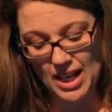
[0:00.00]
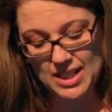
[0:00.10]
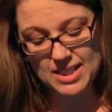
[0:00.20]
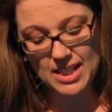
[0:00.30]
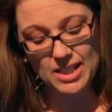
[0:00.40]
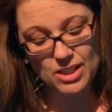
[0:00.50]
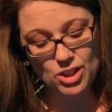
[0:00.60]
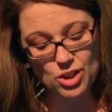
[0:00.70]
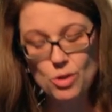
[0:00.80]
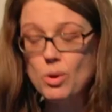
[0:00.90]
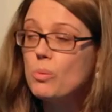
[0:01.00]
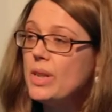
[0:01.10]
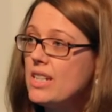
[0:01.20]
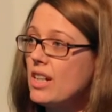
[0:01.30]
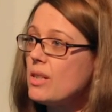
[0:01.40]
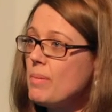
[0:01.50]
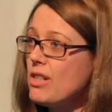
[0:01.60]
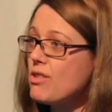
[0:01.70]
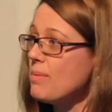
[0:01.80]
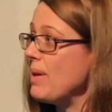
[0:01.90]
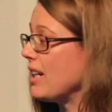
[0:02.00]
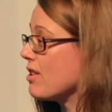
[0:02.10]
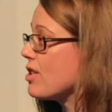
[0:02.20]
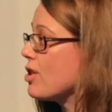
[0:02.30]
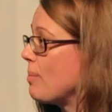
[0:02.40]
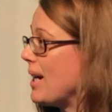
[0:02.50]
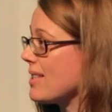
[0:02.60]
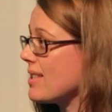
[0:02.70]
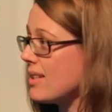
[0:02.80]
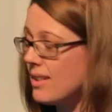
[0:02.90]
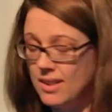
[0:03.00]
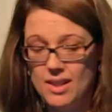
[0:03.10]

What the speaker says: I decided to do what we documentary makers do best.